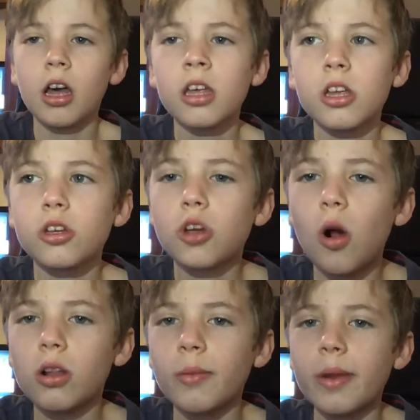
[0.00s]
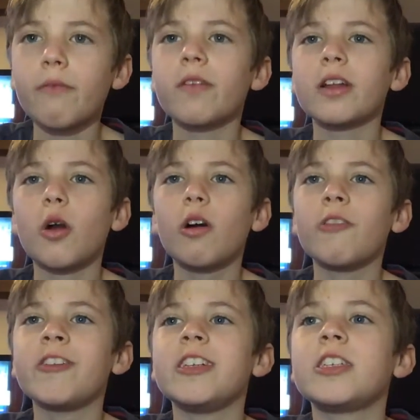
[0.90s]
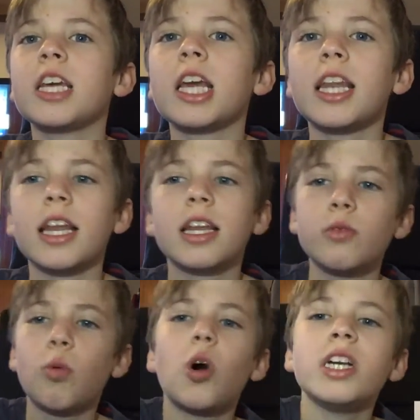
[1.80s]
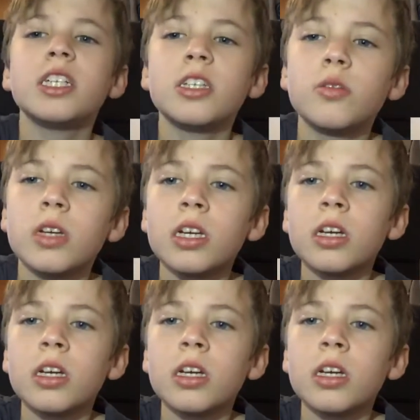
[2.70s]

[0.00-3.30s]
showed him a video of his singing and he, what is he doing?